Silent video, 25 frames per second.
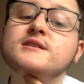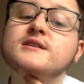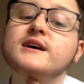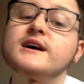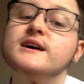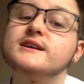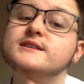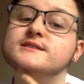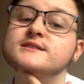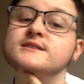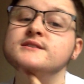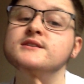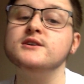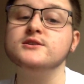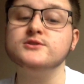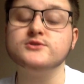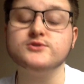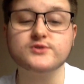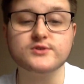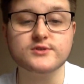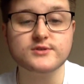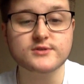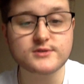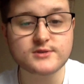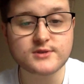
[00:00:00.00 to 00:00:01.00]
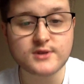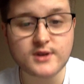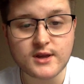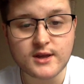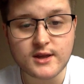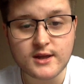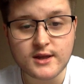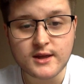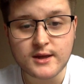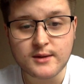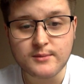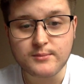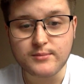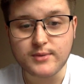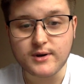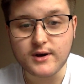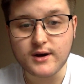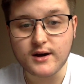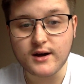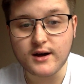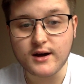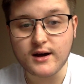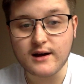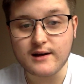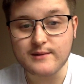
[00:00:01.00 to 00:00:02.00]
1800s,
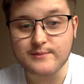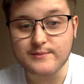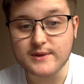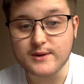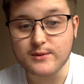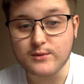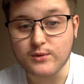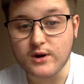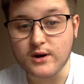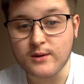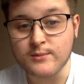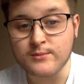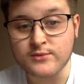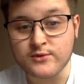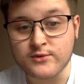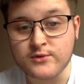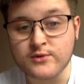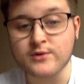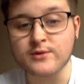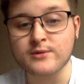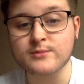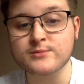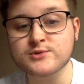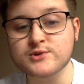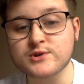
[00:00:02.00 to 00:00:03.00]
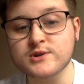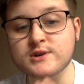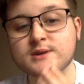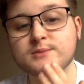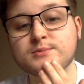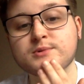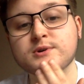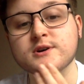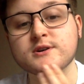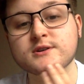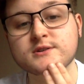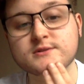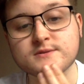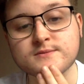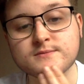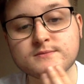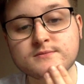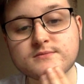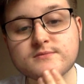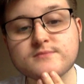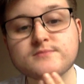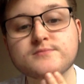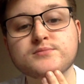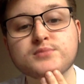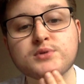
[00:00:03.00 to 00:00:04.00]
but it will come through. I'm trying to
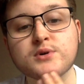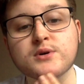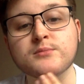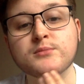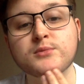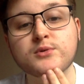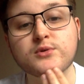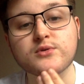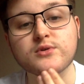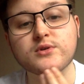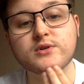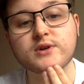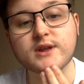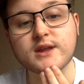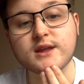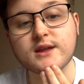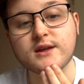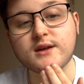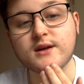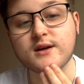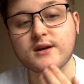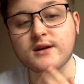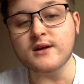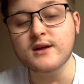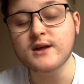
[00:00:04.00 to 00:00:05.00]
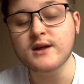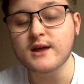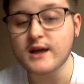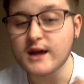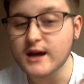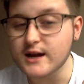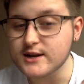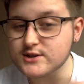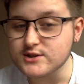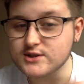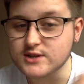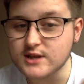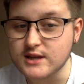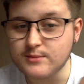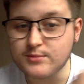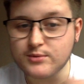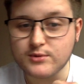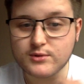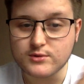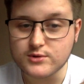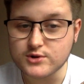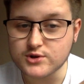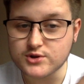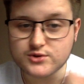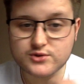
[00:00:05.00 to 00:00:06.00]
put more on here and just keep it
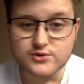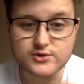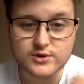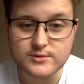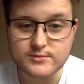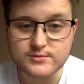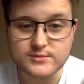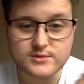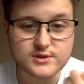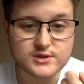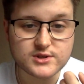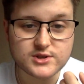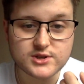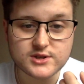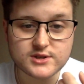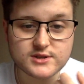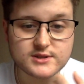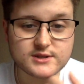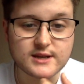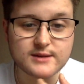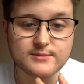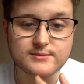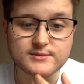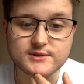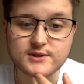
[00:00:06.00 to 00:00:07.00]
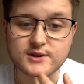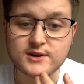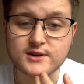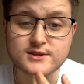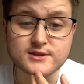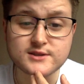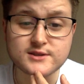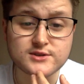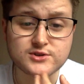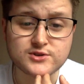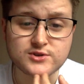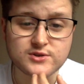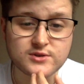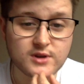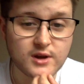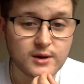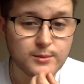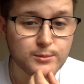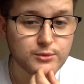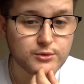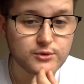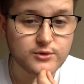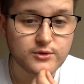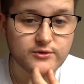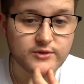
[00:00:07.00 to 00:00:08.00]
all trimmed the same size. It should come
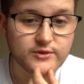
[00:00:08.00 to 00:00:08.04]
through